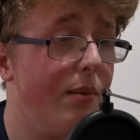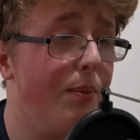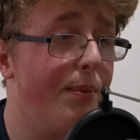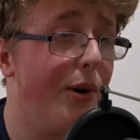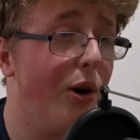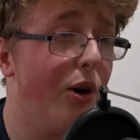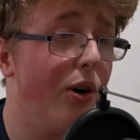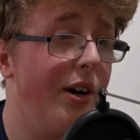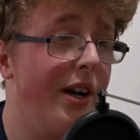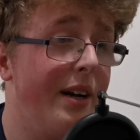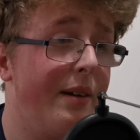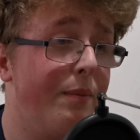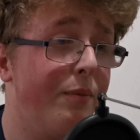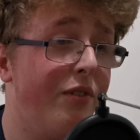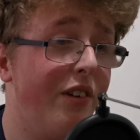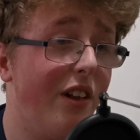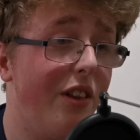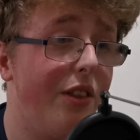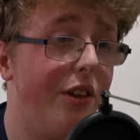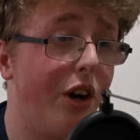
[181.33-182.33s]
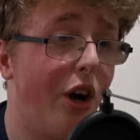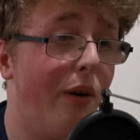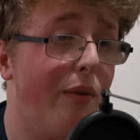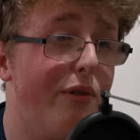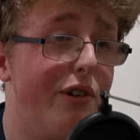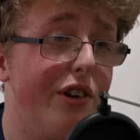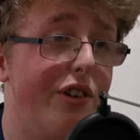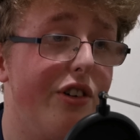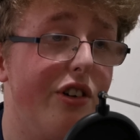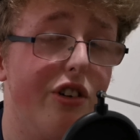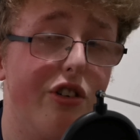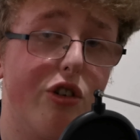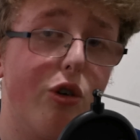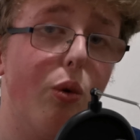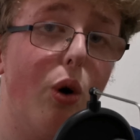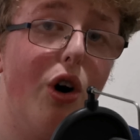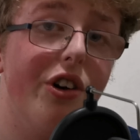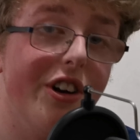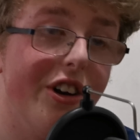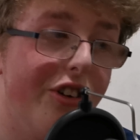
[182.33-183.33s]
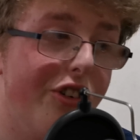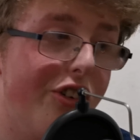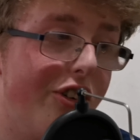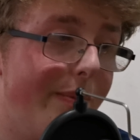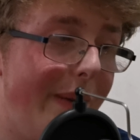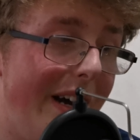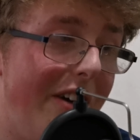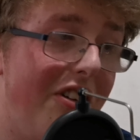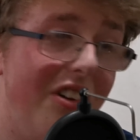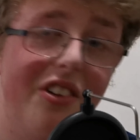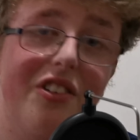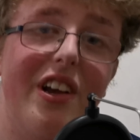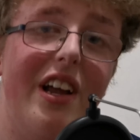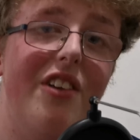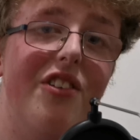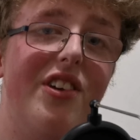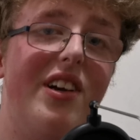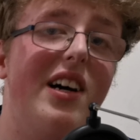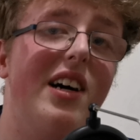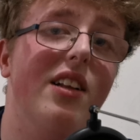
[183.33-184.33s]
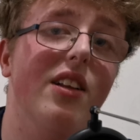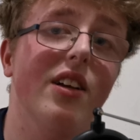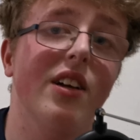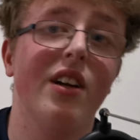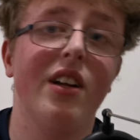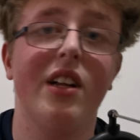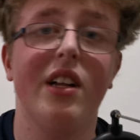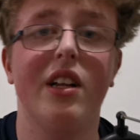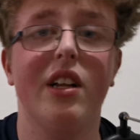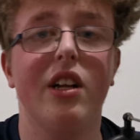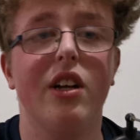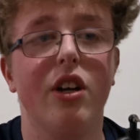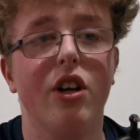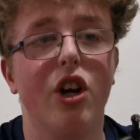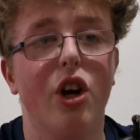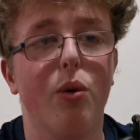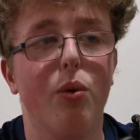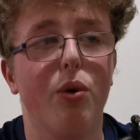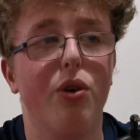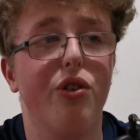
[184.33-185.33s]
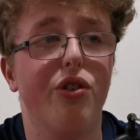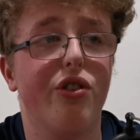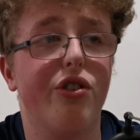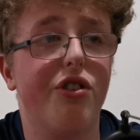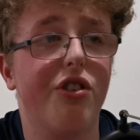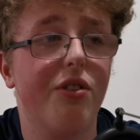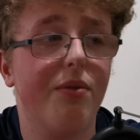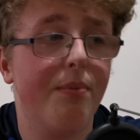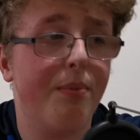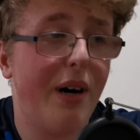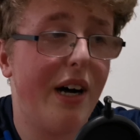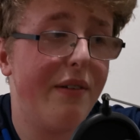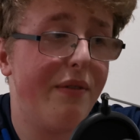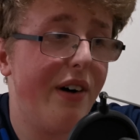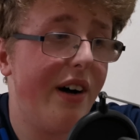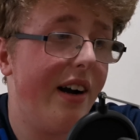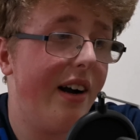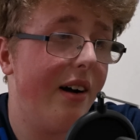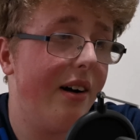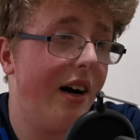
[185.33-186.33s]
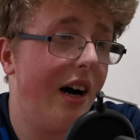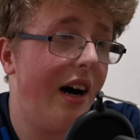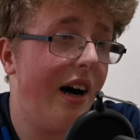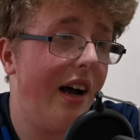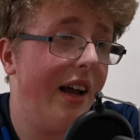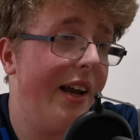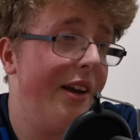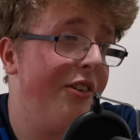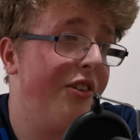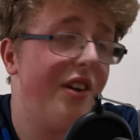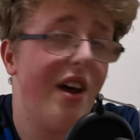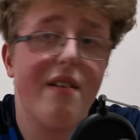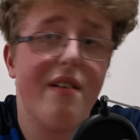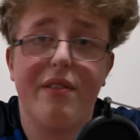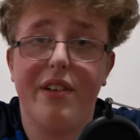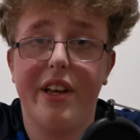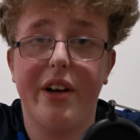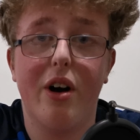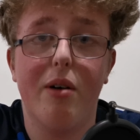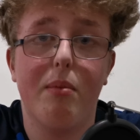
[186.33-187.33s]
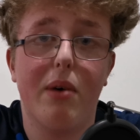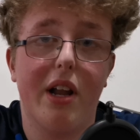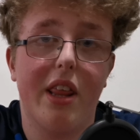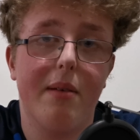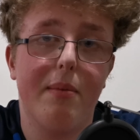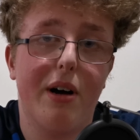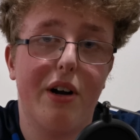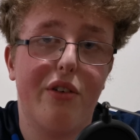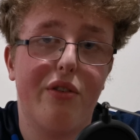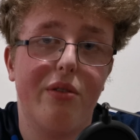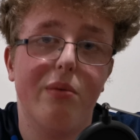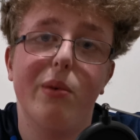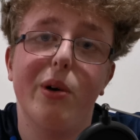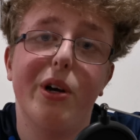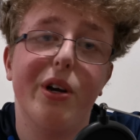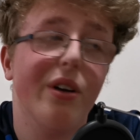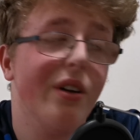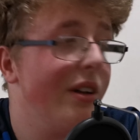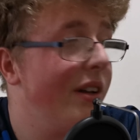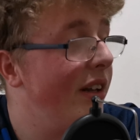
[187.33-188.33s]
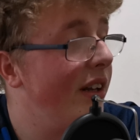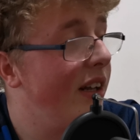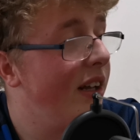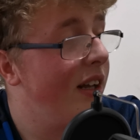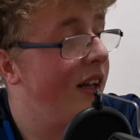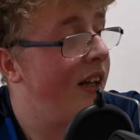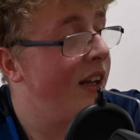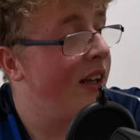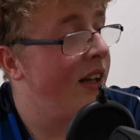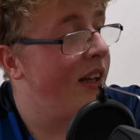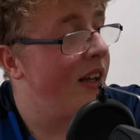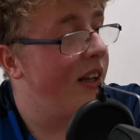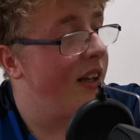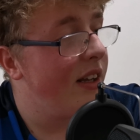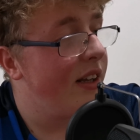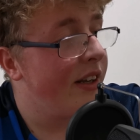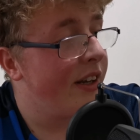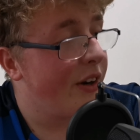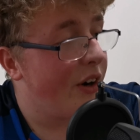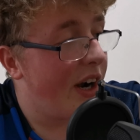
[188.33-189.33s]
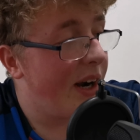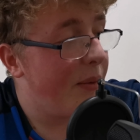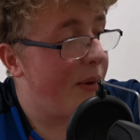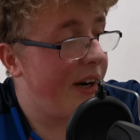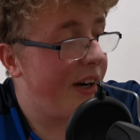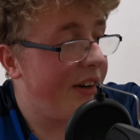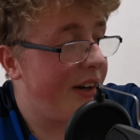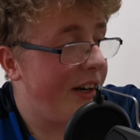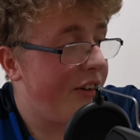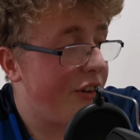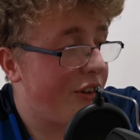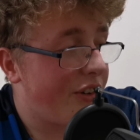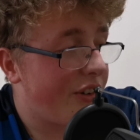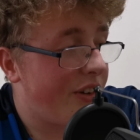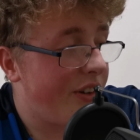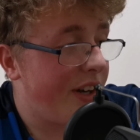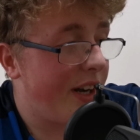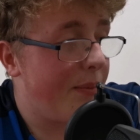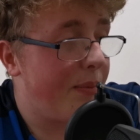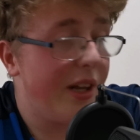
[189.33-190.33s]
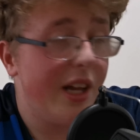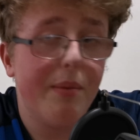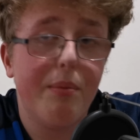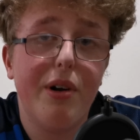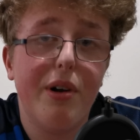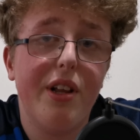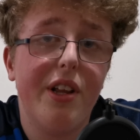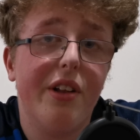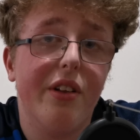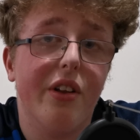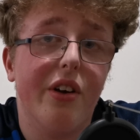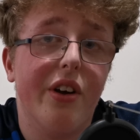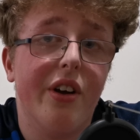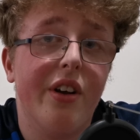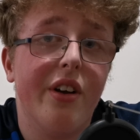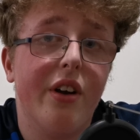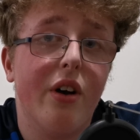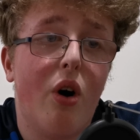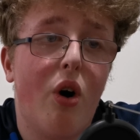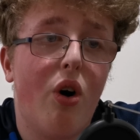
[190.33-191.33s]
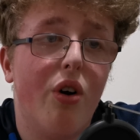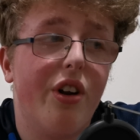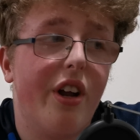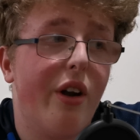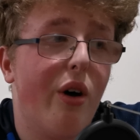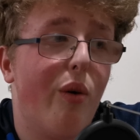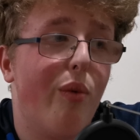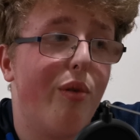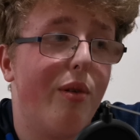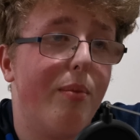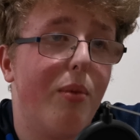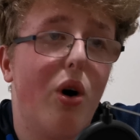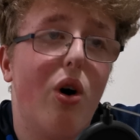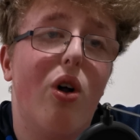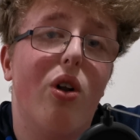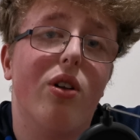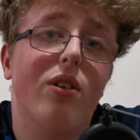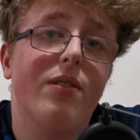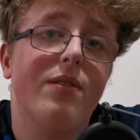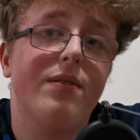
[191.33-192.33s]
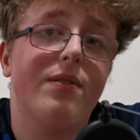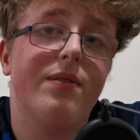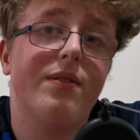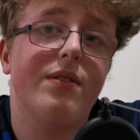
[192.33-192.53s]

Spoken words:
But it filled the confidence of the squad, and especially Zanzala, who was by far, he's definitely got man of the match for me. He played brilliantly on and off the ball.